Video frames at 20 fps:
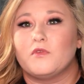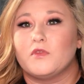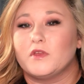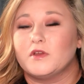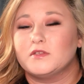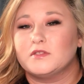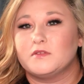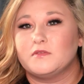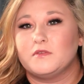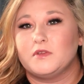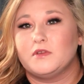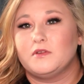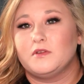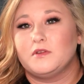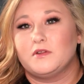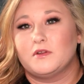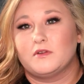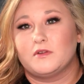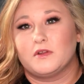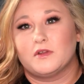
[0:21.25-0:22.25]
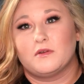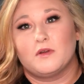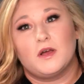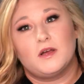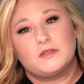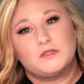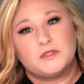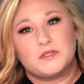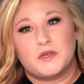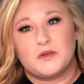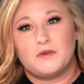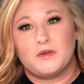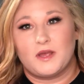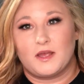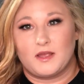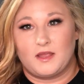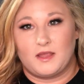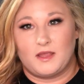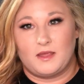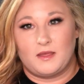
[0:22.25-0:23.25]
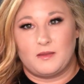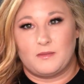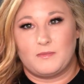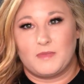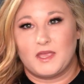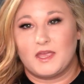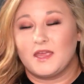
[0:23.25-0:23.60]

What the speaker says: those of you who don't know, also I am